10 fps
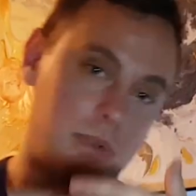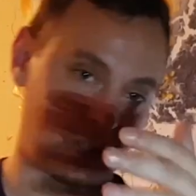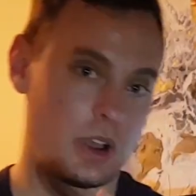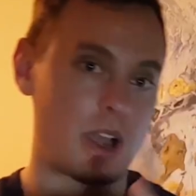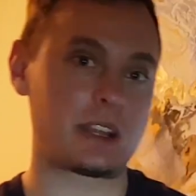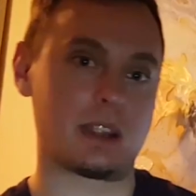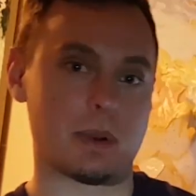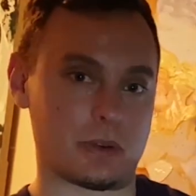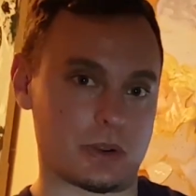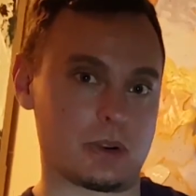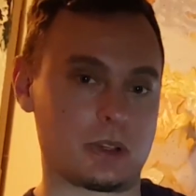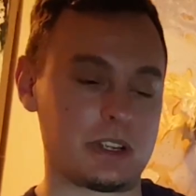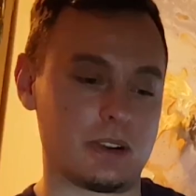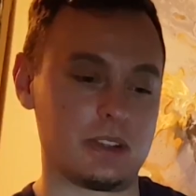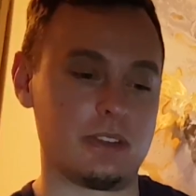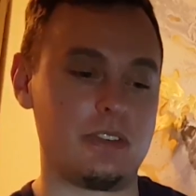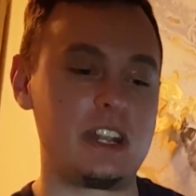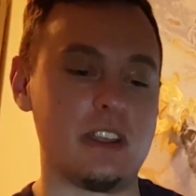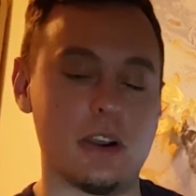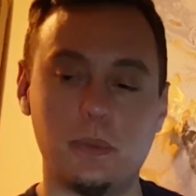was talking about earlier in the
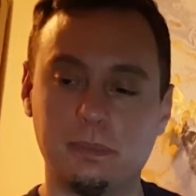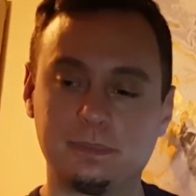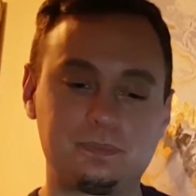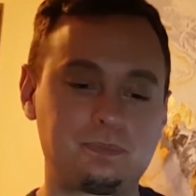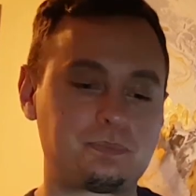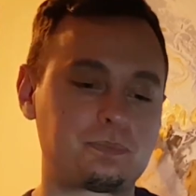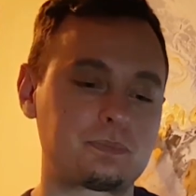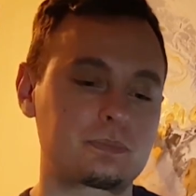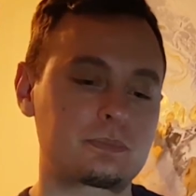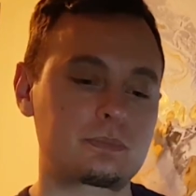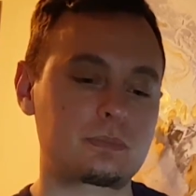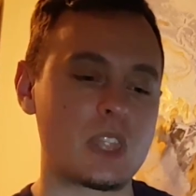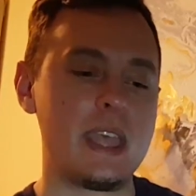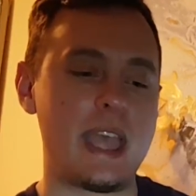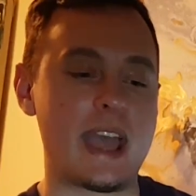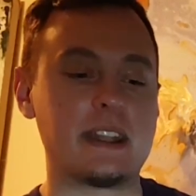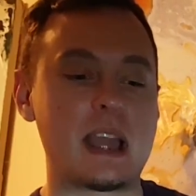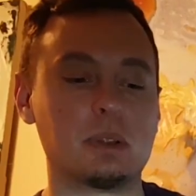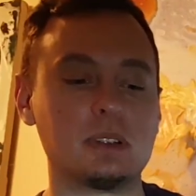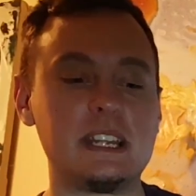video, and
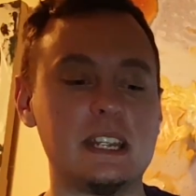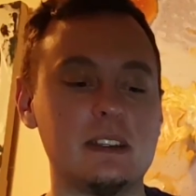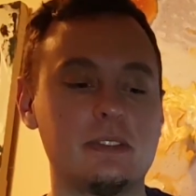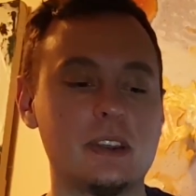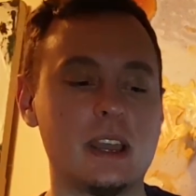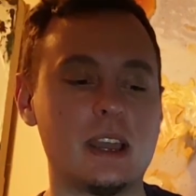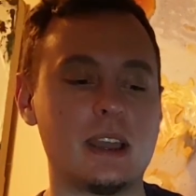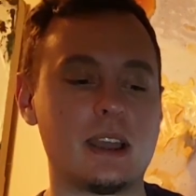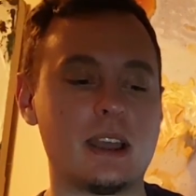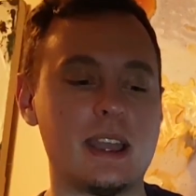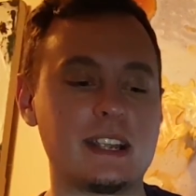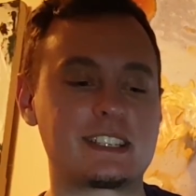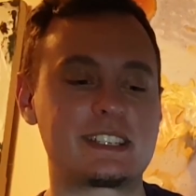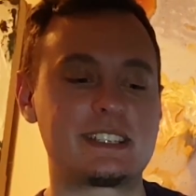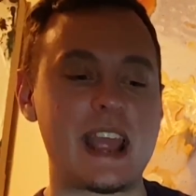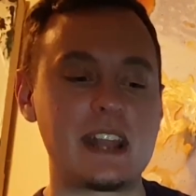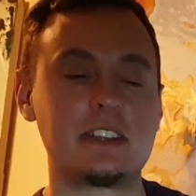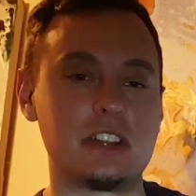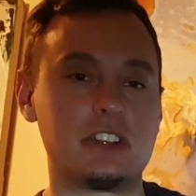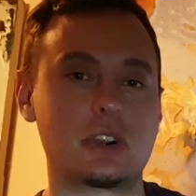I believe
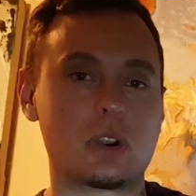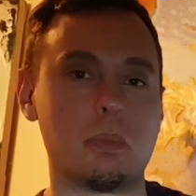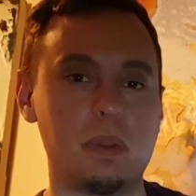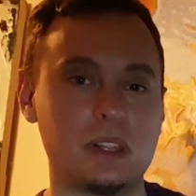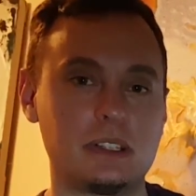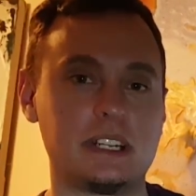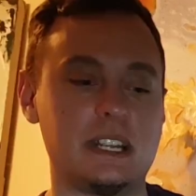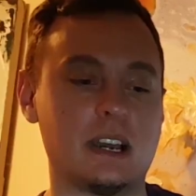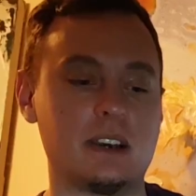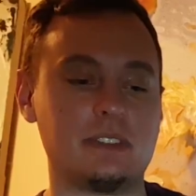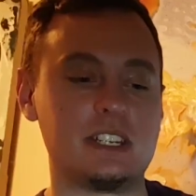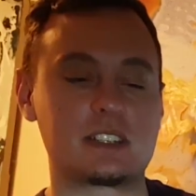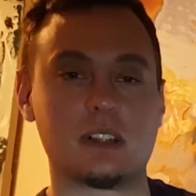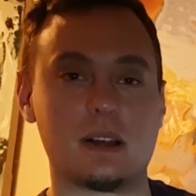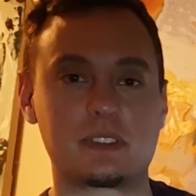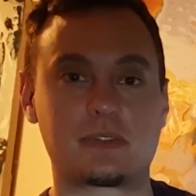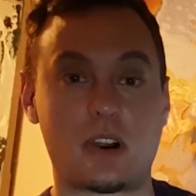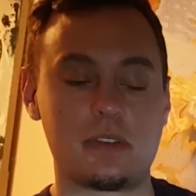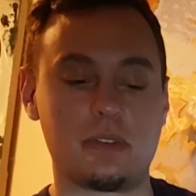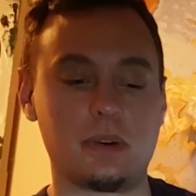extend the durability of these gloves
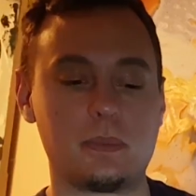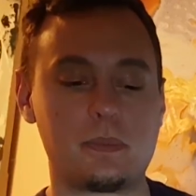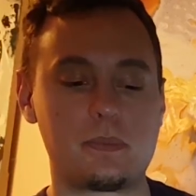farther.